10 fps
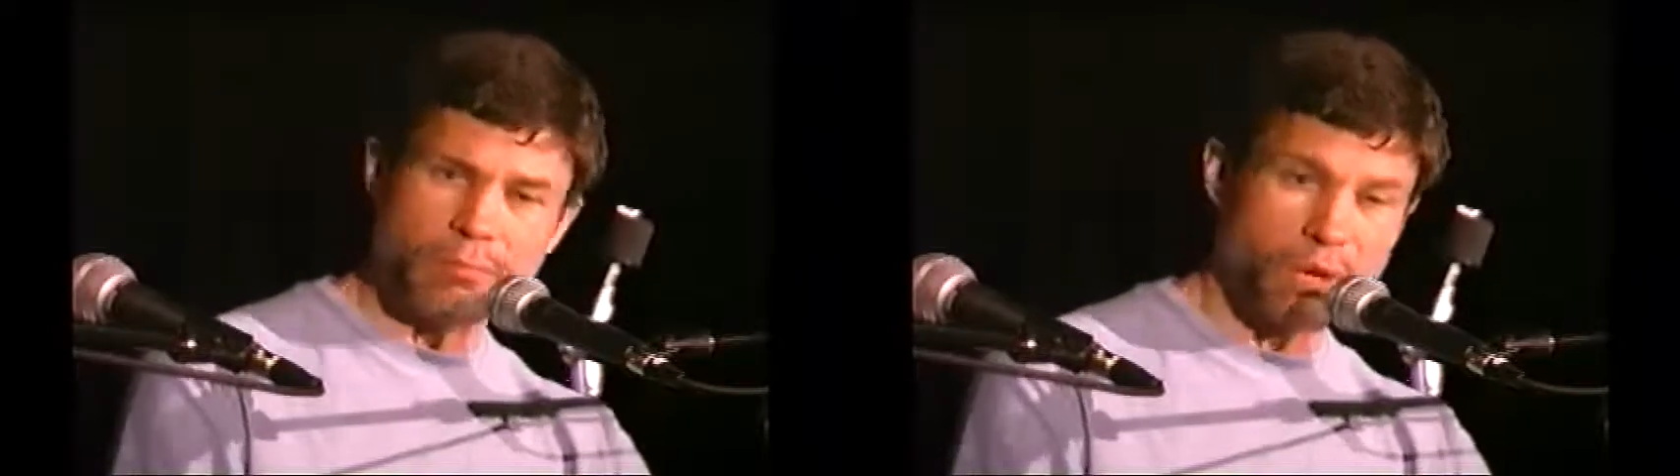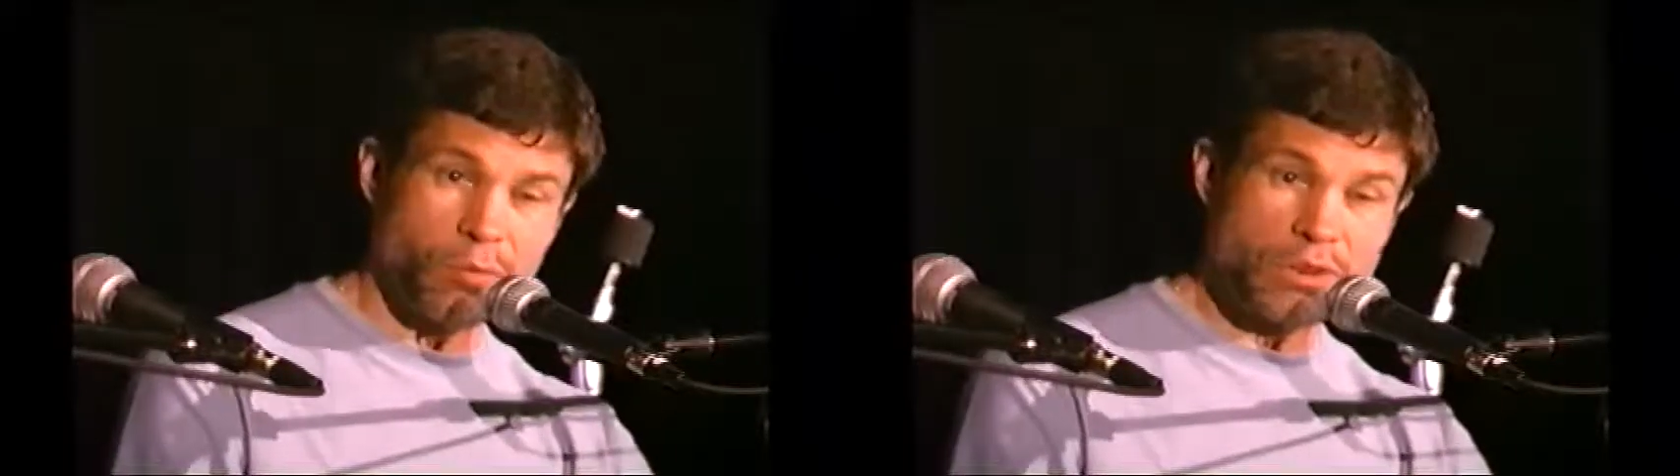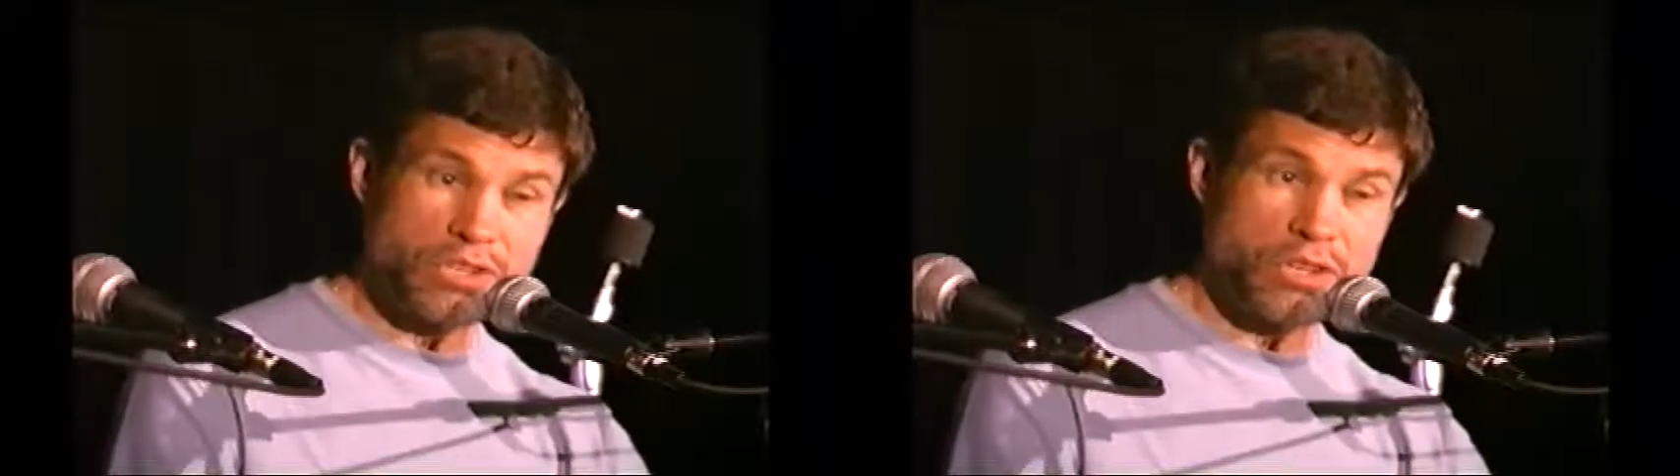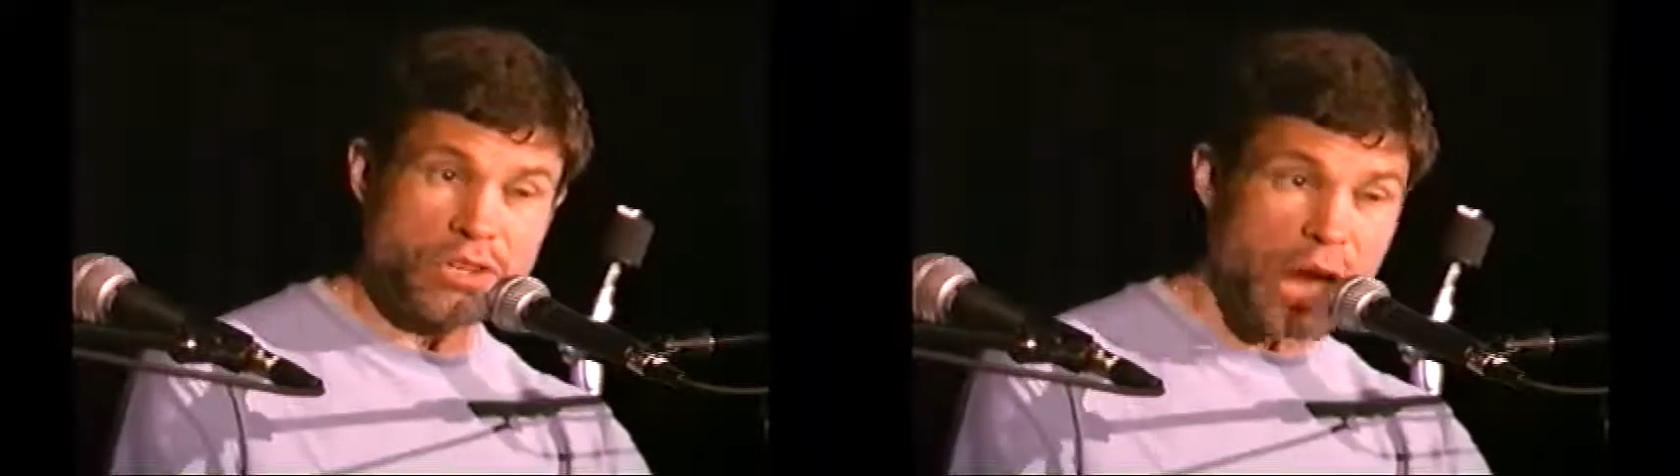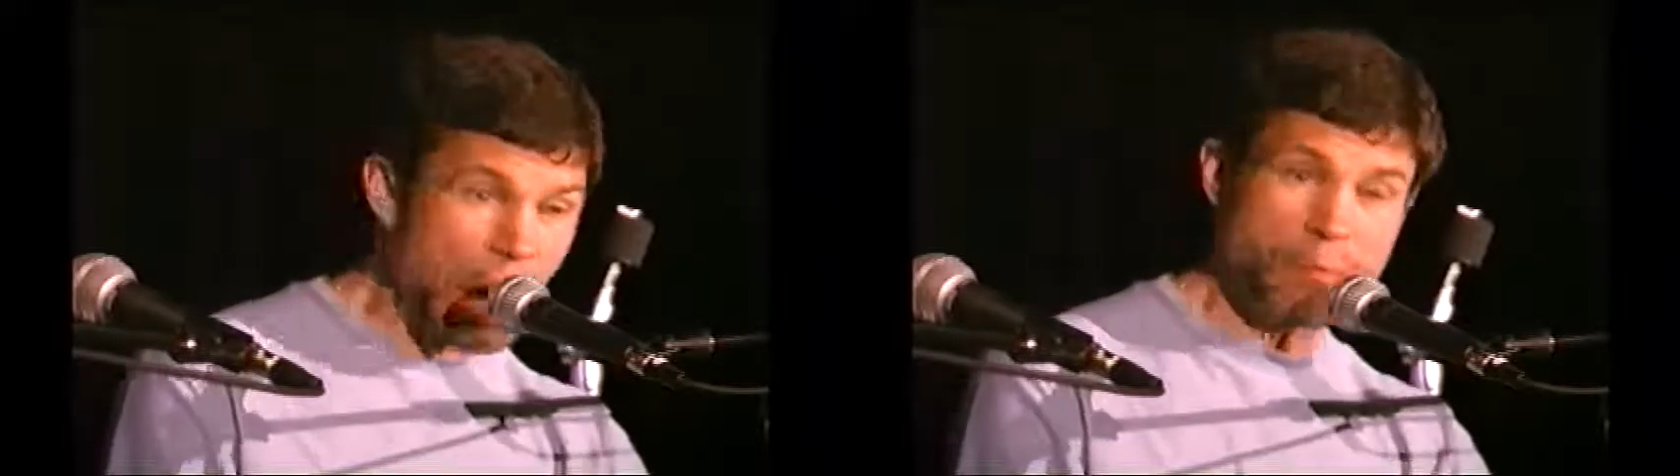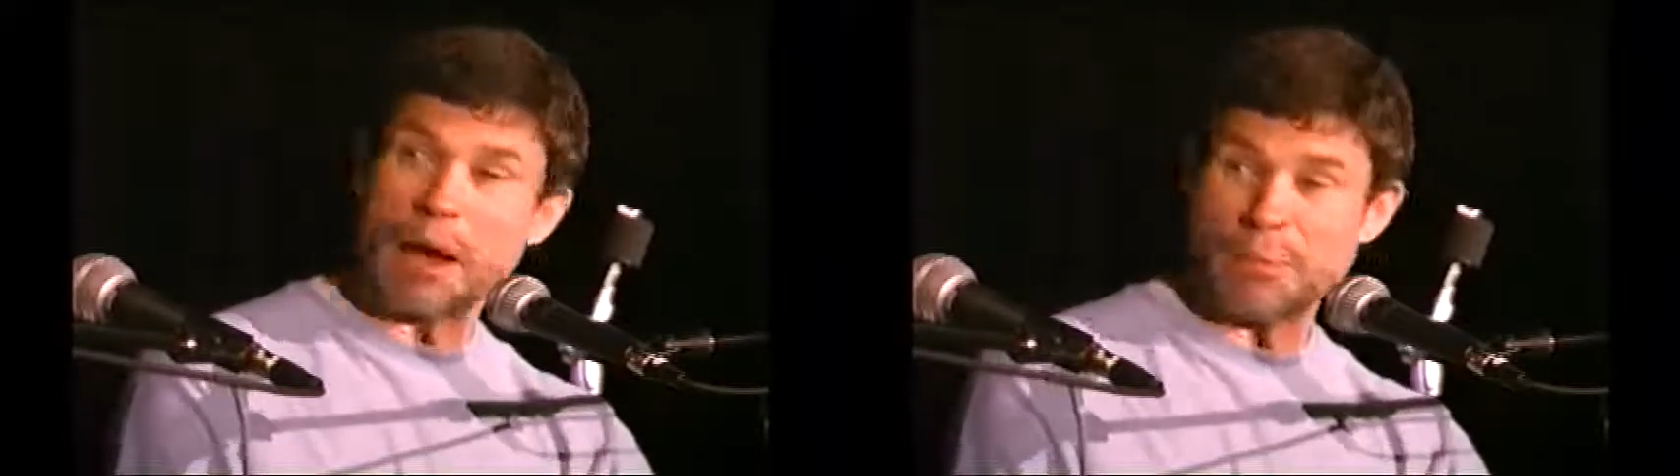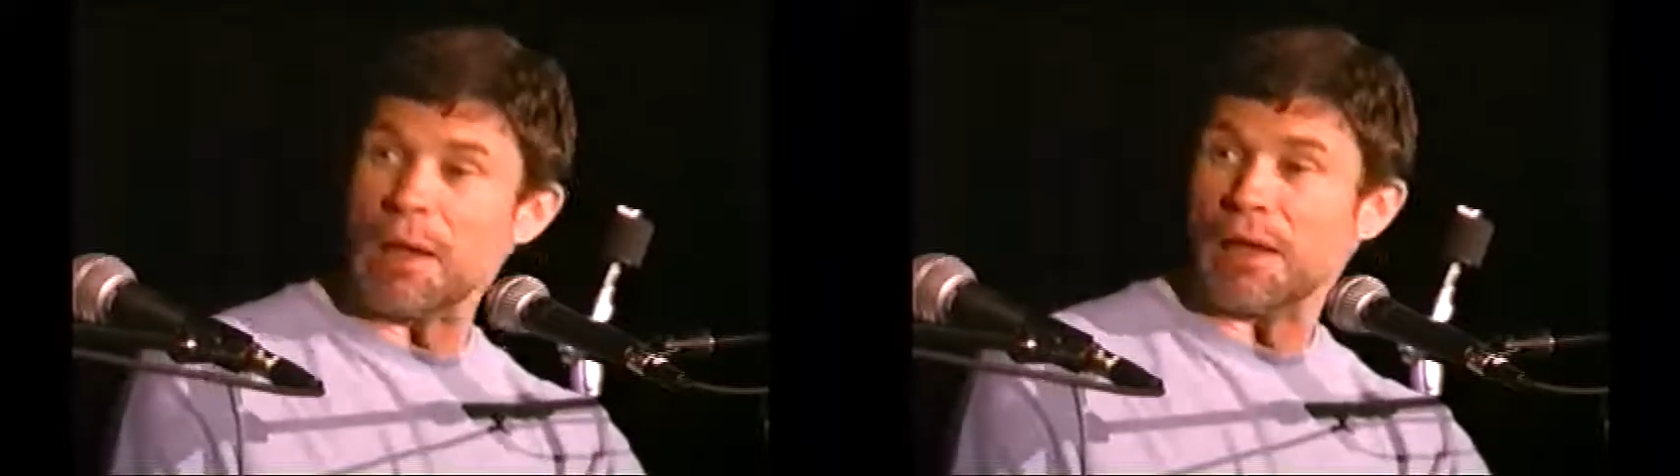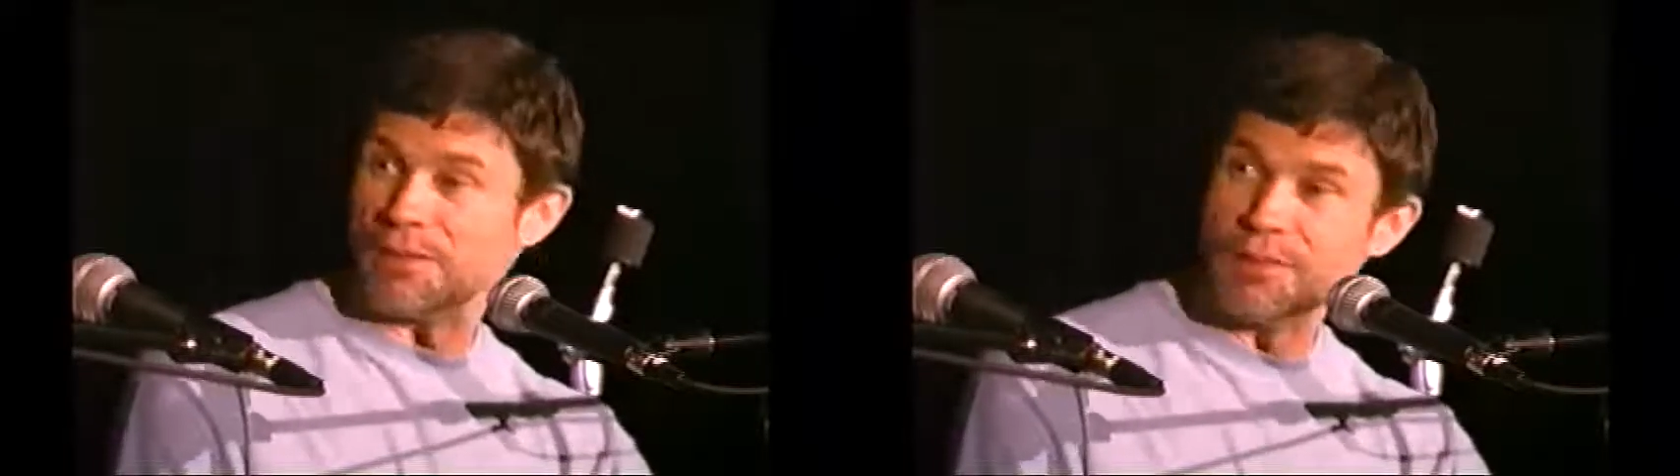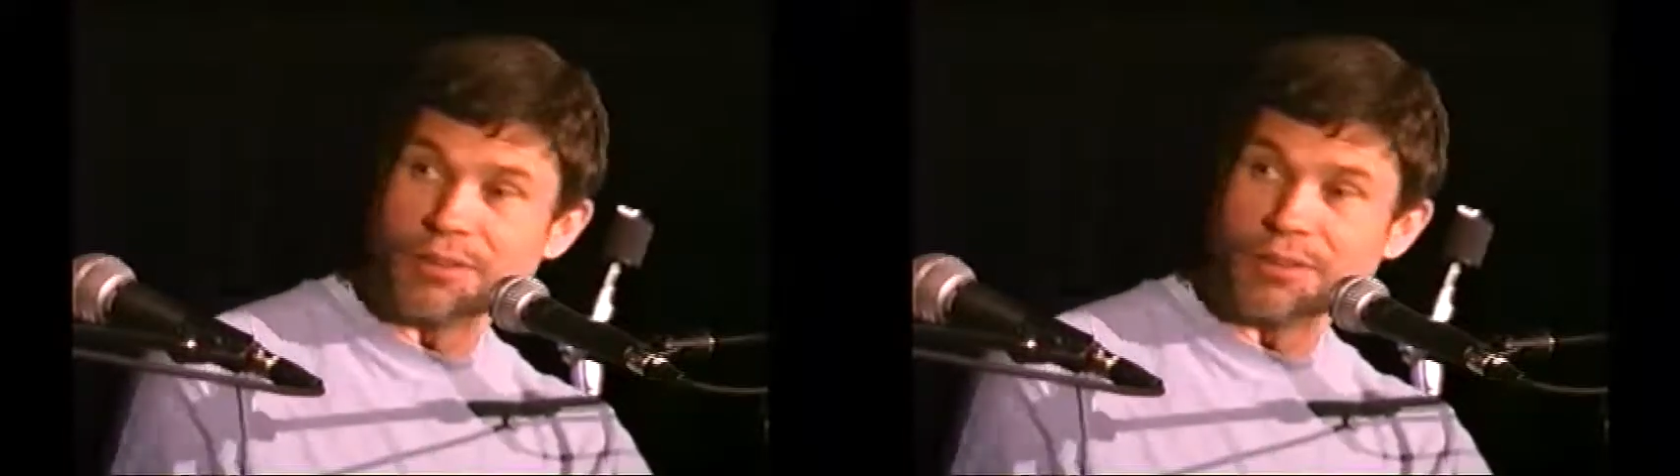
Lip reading: but it wasn't not my band. You know,